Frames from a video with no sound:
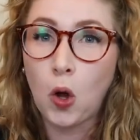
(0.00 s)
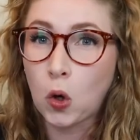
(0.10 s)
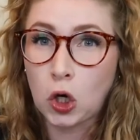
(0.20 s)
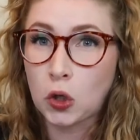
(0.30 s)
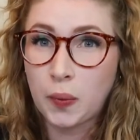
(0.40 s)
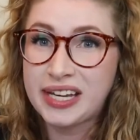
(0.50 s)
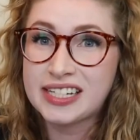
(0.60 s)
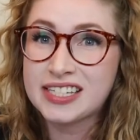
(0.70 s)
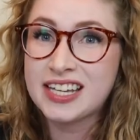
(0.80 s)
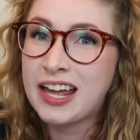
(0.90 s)
bulgur
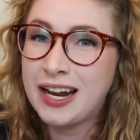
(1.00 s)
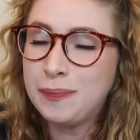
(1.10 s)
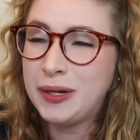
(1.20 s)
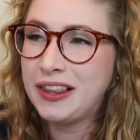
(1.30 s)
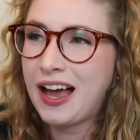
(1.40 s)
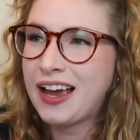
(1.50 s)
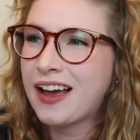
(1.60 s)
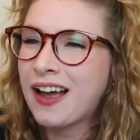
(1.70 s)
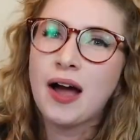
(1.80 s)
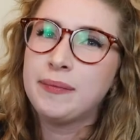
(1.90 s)
wheat. And I'd be
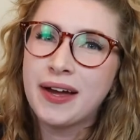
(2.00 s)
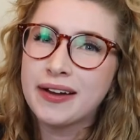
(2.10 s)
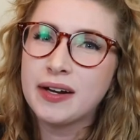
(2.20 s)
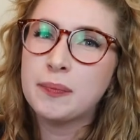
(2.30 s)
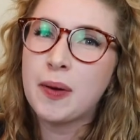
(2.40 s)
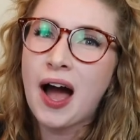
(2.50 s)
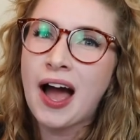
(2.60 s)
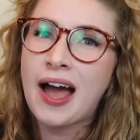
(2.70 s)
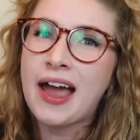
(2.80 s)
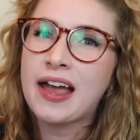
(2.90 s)
like, I'm not gonna
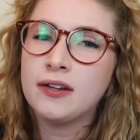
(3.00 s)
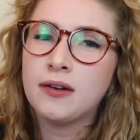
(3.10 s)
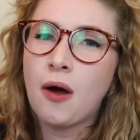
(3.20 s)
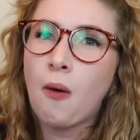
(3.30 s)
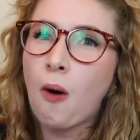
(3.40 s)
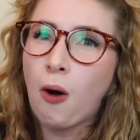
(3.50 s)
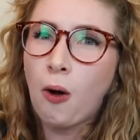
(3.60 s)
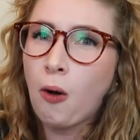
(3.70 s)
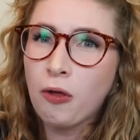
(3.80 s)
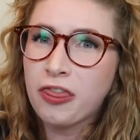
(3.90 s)
buy, you know, a
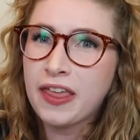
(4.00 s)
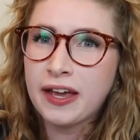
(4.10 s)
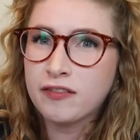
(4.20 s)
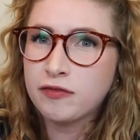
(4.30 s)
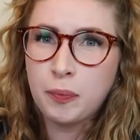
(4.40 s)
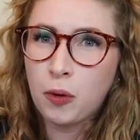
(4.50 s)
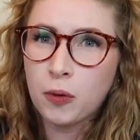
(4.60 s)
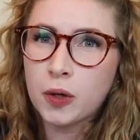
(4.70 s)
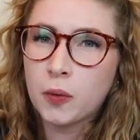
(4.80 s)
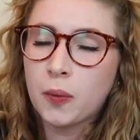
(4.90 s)
whole thing of
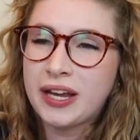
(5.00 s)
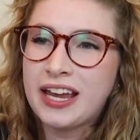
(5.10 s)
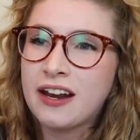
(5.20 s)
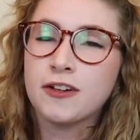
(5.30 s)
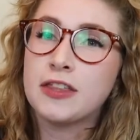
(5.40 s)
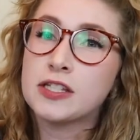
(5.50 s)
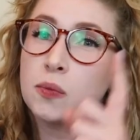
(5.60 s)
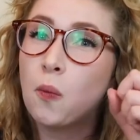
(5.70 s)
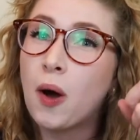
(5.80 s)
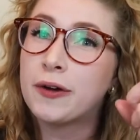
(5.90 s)
bulgur wheat for this
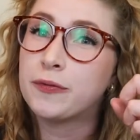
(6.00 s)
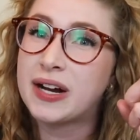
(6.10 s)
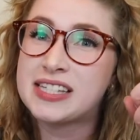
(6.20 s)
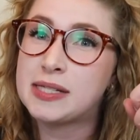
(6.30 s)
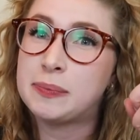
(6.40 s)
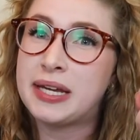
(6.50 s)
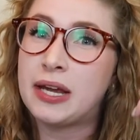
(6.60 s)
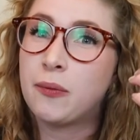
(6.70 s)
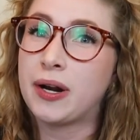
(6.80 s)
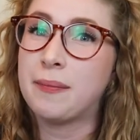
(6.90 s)
one
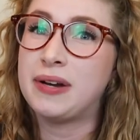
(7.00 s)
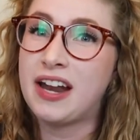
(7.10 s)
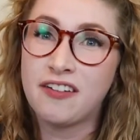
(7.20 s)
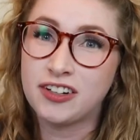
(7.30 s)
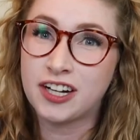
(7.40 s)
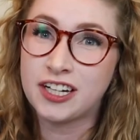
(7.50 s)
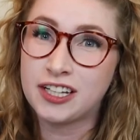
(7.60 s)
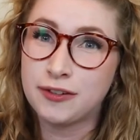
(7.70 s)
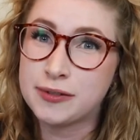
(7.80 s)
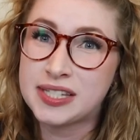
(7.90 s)
recipe when I'm never gonna
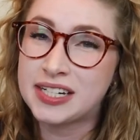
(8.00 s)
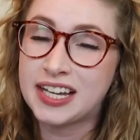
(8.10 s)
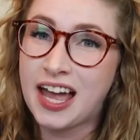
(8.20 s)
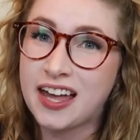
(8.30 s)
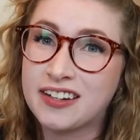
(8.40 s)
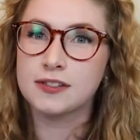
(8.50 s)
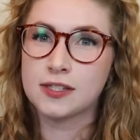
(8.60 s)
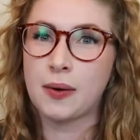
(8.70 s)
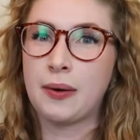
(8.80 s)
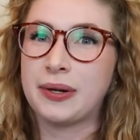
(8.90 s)
use it again.
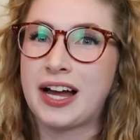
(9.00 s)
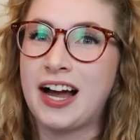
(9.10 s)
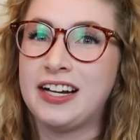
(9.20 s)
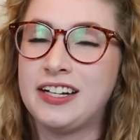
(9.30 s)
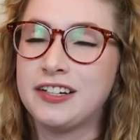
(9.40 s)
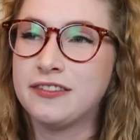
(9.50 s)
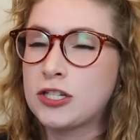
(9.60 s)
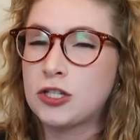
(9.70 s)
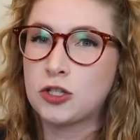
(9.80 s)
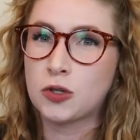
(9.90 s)
So I would kind of
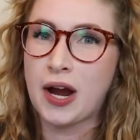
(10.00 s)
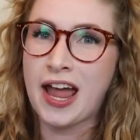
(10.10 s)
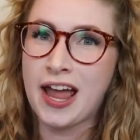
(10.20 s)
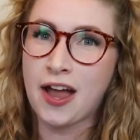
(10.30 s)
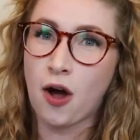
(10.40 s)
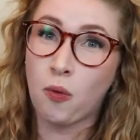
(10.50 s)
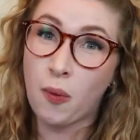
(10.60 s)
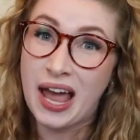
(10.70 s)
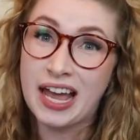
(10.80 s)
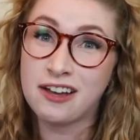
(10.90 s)
stray
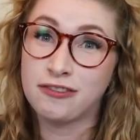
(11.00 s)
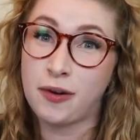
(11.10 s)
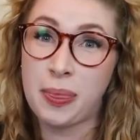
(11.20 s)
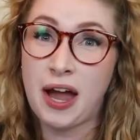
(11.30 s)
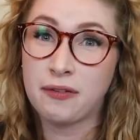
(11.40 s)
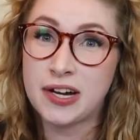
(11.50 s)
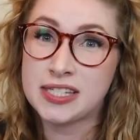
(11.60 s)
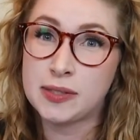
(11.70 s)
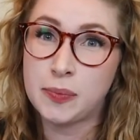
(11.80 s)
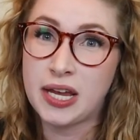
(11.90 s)
away from that
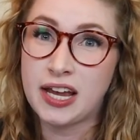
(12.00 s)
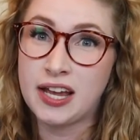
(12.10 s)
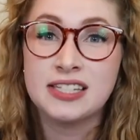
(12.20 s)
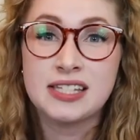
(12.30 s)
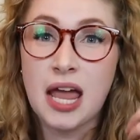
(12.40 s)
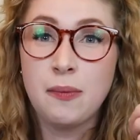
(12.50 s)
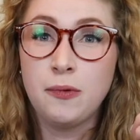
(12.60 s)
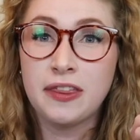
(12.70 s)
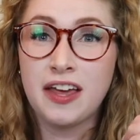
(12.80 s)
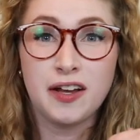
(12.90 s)
recipe. Same
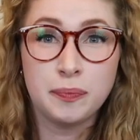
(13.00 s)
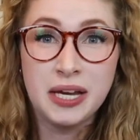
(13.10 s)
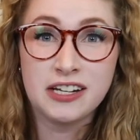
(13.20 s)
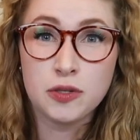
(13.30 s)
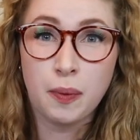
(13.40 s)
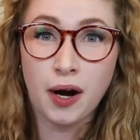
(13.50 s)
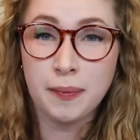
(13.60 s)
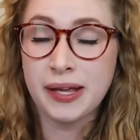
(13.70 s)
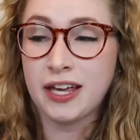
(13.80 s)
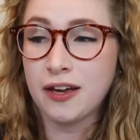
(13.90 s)
with like peach
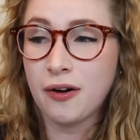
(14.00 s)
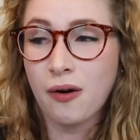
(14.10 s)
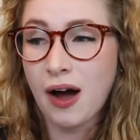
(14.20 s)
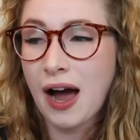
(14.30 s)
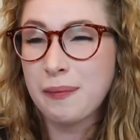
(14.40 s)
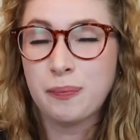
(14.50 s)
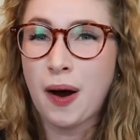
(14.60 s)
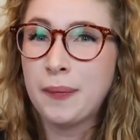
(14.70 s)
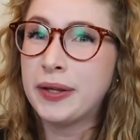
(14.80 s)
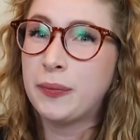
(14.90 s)
barbecue. I
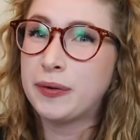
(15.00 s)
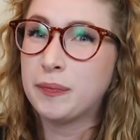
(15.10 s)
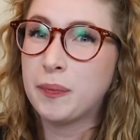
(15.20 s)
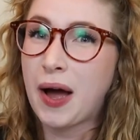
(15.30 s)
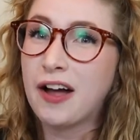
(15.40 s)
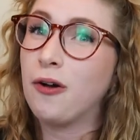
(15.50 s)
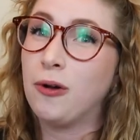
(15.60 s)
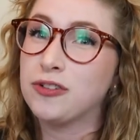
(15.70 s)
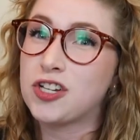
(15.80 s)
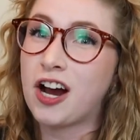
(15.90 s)
probably wouldn't buy a
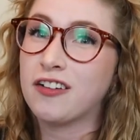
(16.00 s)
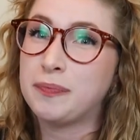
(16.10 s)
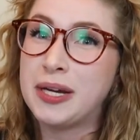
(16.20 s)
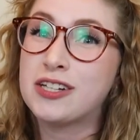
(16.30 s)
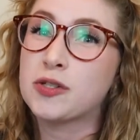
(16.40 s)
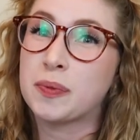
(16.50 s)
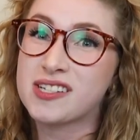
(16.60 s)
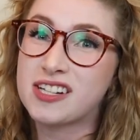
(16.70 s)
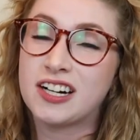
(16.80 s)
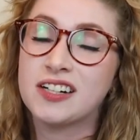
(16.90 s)
whole jar of peach
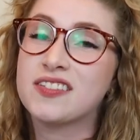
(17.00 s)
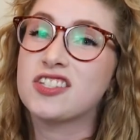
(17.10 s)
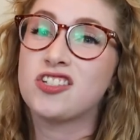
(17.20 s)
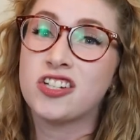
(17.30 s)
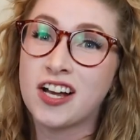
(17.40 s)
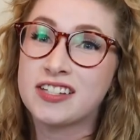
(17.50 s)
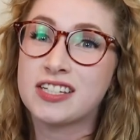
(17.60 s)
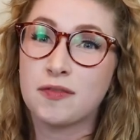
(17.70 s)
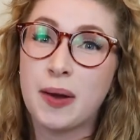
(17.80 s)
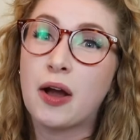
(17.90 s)
preserves
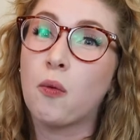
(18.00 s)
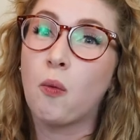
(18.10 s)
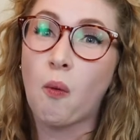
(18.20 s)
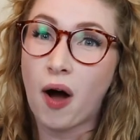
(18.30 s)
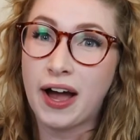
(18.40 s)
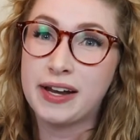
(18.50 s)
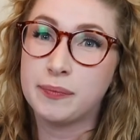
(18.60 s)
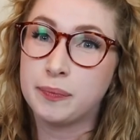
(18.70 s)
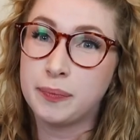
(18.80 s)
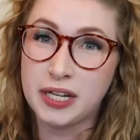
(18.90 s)
just to make
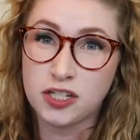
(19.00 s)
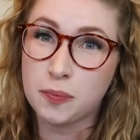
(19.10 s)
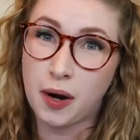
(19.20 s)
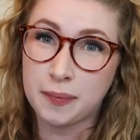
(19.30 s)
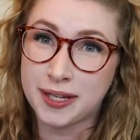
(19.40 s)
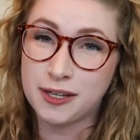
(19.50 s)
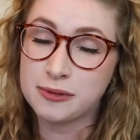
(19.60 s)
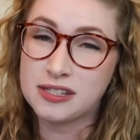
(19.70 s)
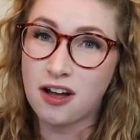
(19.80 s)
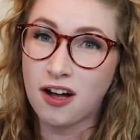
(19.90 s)
one peach barbecue
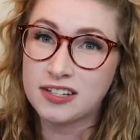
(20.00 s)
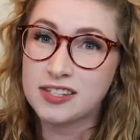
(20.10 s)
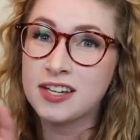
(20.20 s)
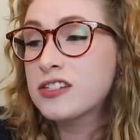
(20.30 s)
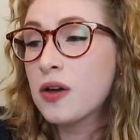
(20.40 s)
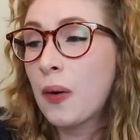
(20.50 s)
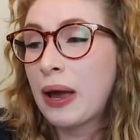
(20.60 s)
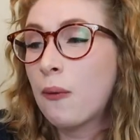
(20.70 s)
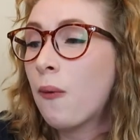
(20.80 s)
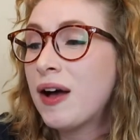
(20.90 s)
sauce. So
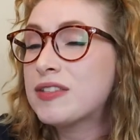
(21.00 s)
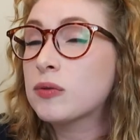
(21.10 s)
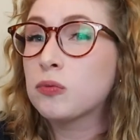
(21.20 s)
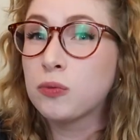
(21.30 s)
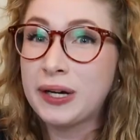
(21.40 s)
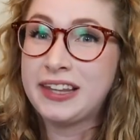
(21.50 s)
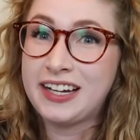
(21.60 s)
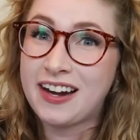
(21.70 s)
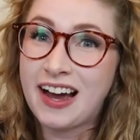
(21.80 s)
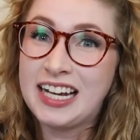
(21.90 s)
it was
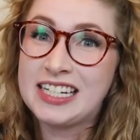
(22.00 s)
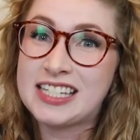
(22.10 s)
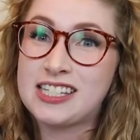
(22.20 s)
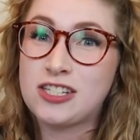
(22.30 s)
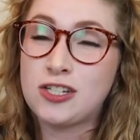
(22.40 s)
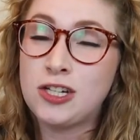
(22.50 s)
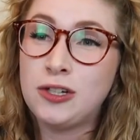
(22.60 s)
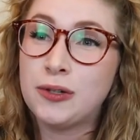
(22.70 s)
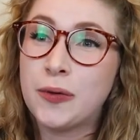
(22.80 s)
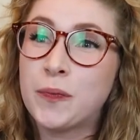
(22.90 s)
really nice
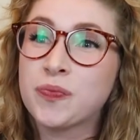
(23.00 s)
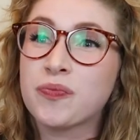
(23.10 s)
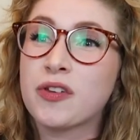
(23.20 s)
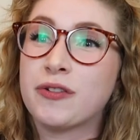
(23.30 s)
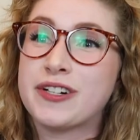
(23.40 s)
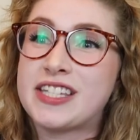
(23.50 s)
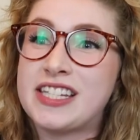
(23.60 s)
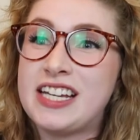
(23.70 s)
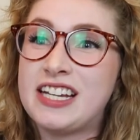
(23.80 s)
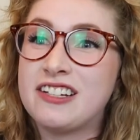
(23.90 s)
to
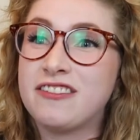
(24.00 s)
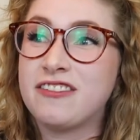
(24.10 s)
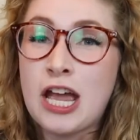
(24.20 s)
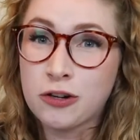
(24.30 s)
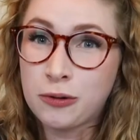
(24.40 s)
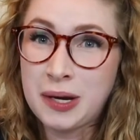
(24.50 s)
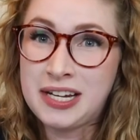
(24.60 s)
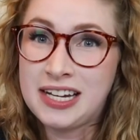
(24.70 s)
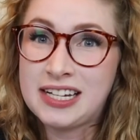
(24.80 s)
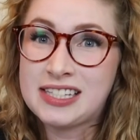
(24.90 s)
receive
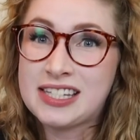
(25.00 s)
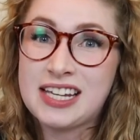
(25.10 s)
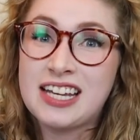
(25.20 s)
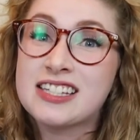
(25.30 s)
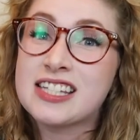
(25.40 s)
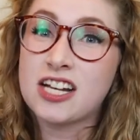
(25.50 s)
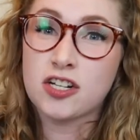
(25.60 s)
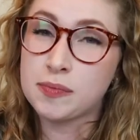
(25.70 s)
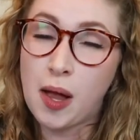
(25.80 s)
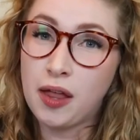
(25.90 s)
ingredients in such
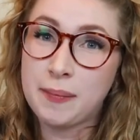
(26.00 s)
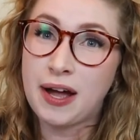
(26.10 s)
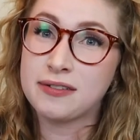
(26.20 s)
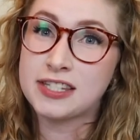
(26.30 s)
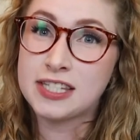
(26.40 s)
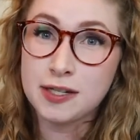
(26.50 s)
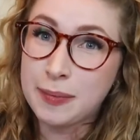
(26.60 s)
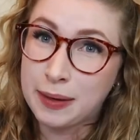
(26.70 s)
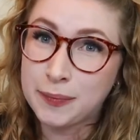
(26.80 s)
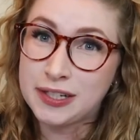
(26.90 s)
small amounts to
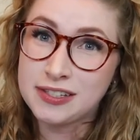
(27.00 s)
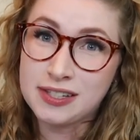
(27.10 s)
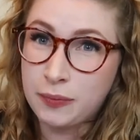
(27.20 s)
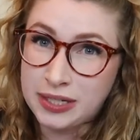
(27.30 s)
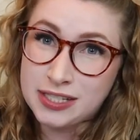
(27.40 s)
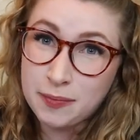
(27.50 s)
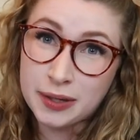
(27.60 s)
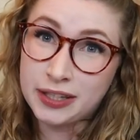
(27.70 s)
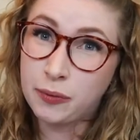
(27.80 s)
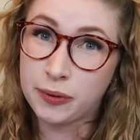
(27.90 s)
make meals that we
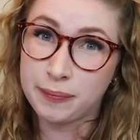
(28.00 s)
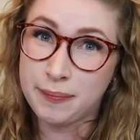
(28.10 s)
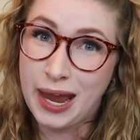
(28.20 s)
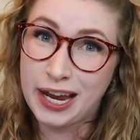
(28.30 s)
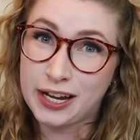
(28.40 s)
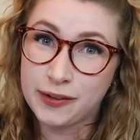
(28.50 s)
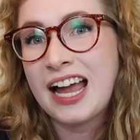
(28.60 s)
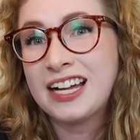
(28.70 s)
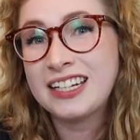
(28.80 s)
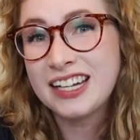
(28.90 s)
typically wouldn't make.
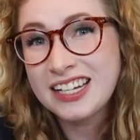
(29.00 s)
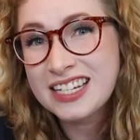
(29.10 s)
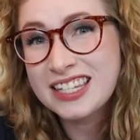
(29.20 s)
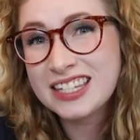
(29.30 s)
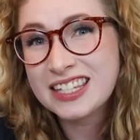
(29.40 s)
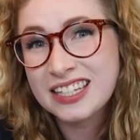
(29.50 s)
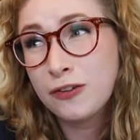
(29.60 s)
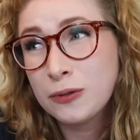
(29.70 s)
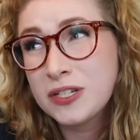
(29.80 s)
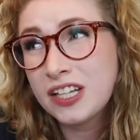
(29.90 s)
And is
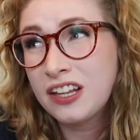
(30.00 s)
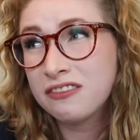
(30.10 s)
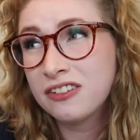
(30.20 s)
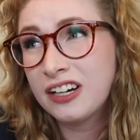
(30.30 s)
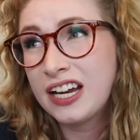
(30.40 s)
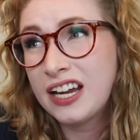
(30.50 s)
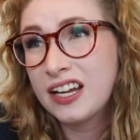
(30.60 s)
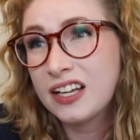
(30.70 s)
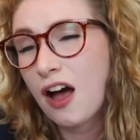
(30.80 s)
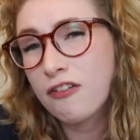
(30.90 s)
food
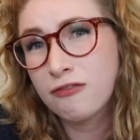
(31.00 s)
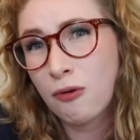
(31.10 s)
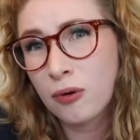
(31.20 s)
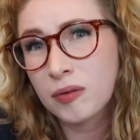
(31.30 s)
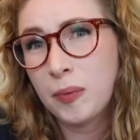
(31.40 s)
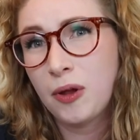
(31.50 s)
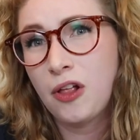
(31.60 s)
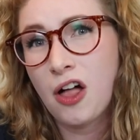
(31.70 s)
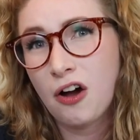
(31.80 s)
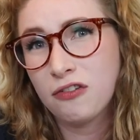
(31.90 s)
delivery
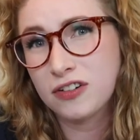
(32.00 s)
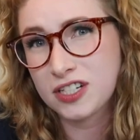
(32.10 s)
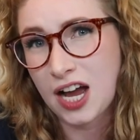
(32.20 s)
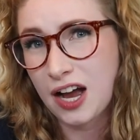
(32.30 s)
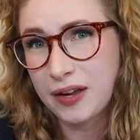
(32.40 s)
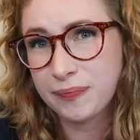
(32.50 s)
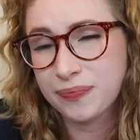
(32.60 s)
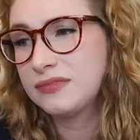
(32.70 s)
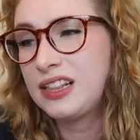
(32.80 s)
affordable over time?